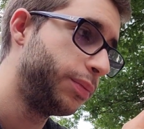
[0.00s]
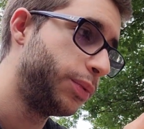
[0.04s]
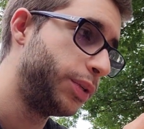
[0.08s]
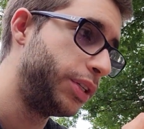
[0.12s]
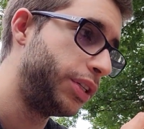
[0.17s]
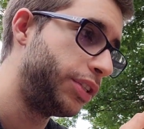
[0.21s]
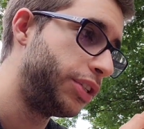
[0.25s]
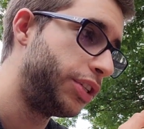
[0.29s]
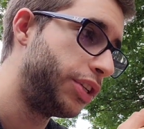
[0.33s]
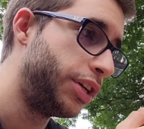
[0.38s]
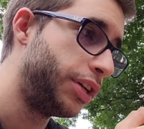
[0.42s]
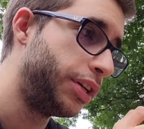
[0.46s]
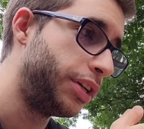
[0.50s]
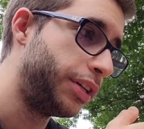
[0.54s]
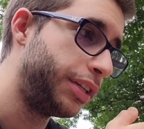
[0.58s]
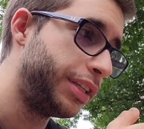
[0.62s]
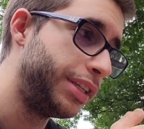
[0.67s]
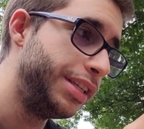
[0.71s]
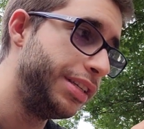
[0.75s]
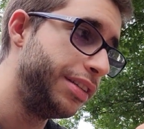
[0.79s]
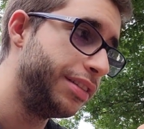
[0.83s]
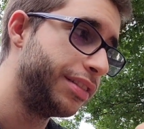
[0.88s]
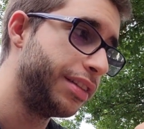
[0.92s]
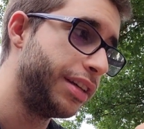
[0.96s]
which
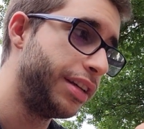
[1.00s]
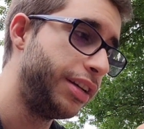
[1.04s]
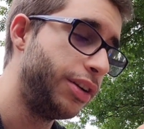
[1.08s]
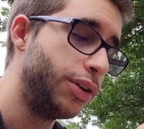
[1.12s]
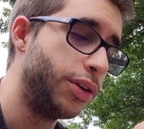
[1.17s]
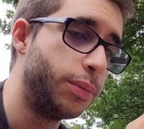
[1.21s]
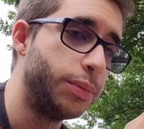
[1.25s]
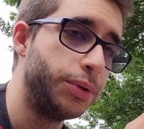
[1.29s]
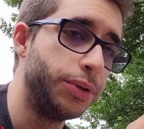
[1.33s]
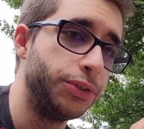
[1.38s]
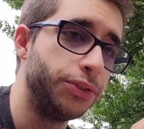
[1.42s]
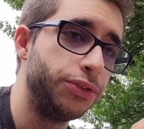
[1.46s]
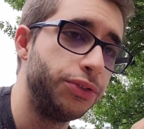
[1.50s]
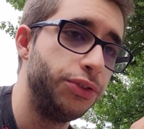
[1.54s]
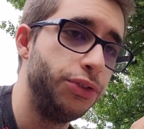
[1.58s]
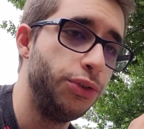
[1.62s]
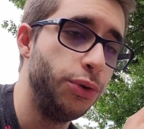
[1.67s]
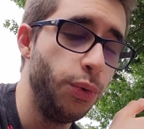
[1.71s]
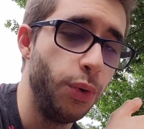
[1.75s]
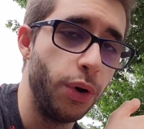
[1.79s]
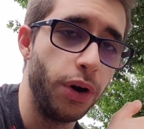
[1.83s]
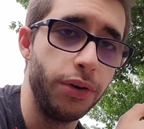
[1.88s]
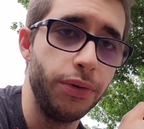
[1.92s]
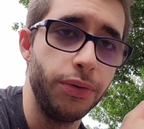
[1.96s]
he's an almost
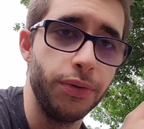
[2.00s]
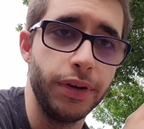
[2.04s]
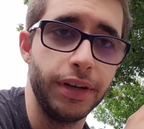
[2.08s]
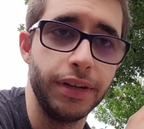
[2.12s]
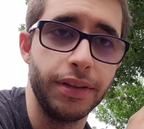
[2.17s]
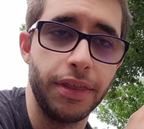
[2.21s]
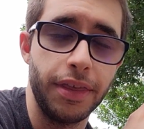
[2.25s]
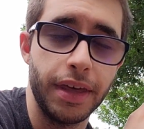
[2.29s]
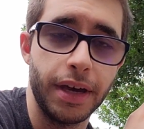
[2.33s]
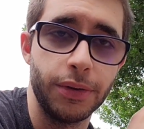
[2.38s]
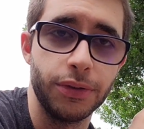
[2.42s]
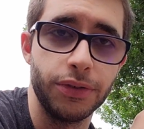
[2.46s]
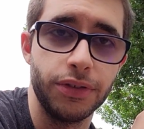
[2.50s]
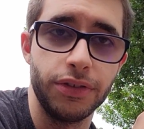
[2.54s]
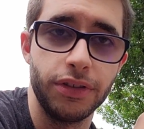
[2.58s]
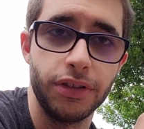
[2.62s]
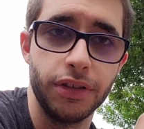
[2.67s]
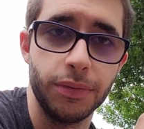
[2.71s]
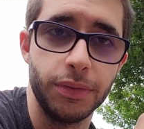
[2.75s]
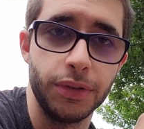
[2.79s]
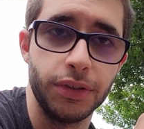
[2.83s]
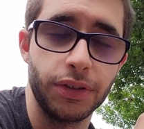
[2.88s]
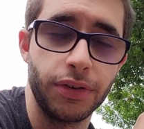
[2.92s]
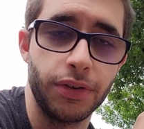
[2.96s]
200,000
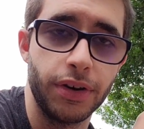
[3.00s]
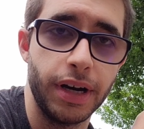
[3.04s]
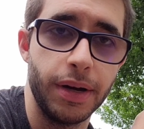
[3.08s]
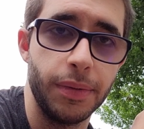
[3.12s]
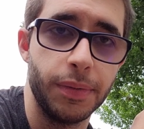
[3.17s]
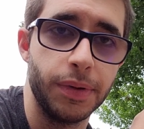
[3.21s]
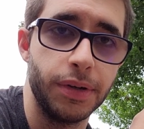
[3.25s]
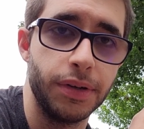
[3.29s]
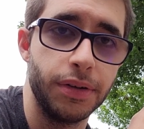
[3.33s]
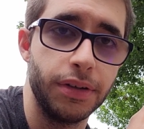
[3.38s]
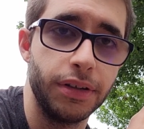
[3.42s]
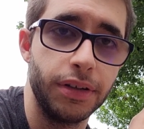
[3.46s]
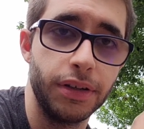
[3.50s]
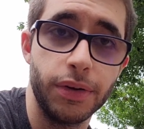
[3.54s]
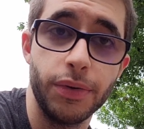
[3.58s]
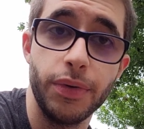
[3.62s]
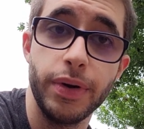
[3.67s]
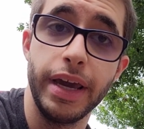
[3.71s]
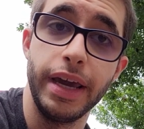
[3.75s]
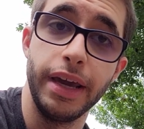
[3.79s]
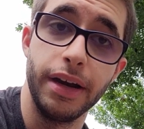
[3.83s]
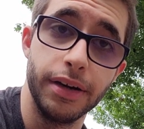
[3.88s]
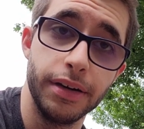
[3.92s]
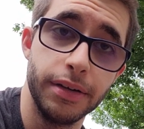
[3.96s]
subscriber
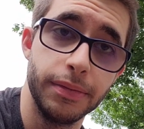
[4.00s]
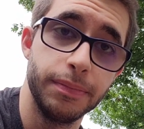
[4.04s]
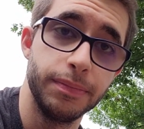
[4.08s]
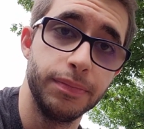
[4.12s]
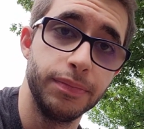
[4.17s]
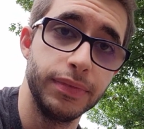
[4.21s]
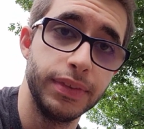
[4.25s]
creator